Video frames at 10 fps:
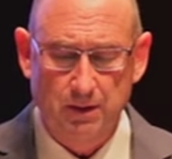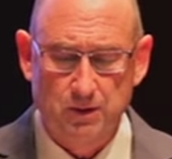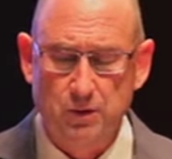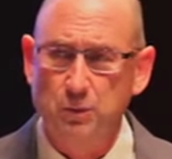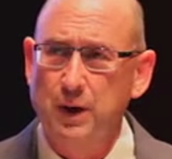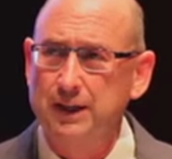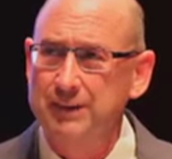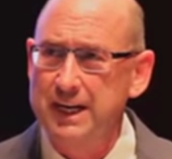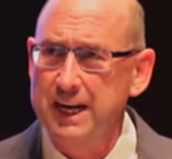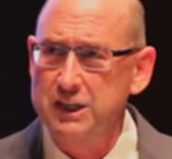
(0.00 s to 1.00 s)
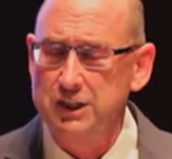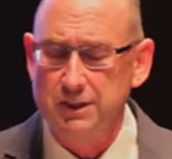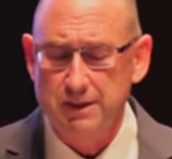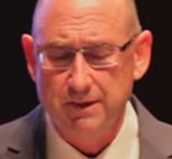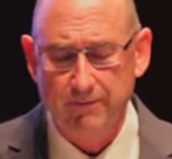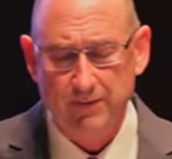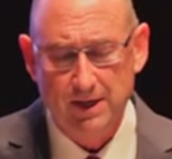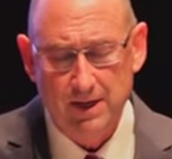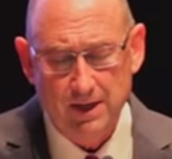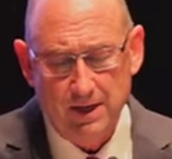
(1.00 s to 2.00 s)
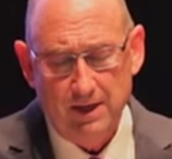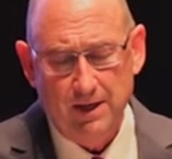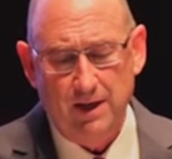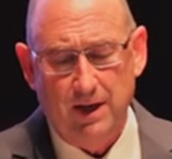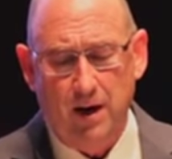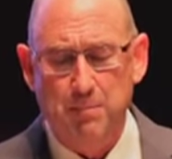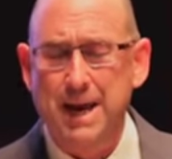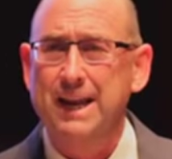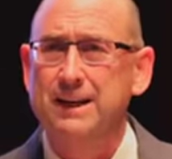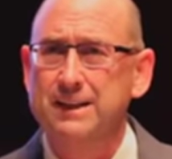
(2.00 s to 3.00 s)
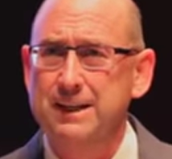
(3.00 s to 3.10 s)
So the recommendations: amend